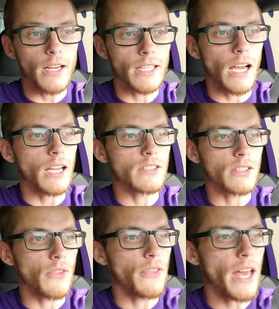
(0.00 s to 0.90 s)
Guys,
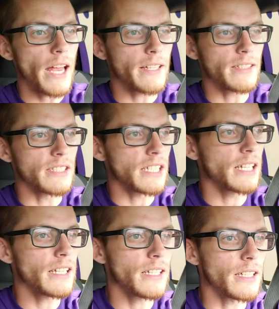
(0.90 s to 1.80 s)
so that is
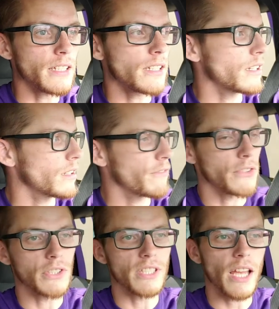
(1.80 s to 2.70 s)
it
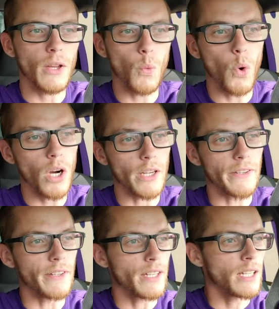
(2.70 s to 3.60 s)
for day
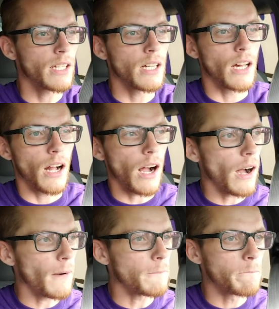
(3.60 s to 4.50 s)

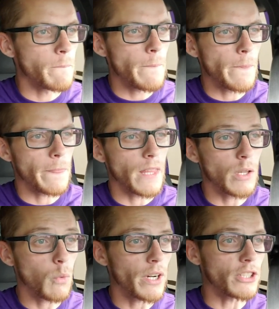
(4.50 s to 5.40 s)
1.
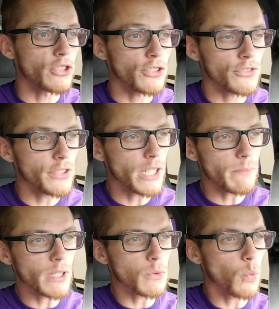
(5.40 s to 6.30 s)
It went
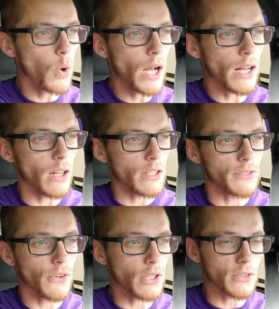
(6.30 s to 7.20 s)
extremely well as
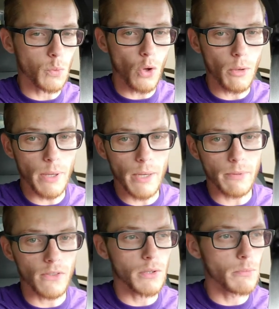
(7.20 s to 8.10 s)
far as
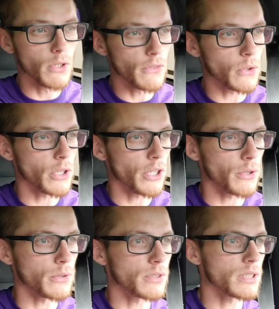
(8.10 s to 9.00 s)
wallpaper removal
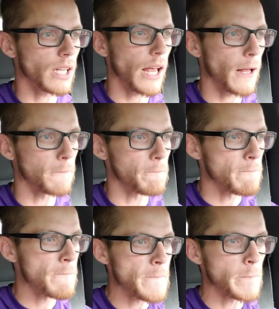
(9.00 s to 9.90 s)
goes.
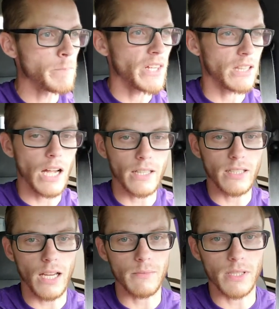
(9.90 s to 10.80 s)
A lot of
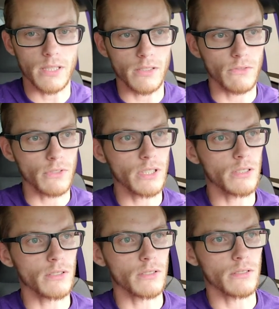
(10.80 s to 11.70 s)
times it's a
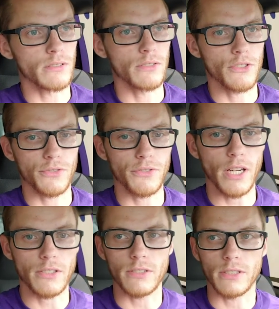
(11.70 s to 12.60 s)
real
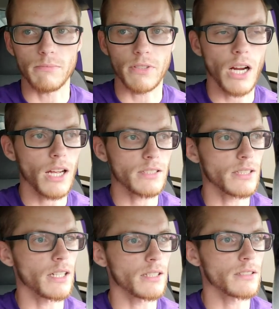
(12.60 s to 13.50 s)
treacherous
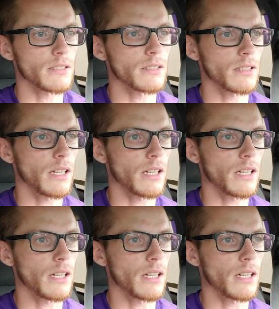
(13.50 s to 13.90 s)
process,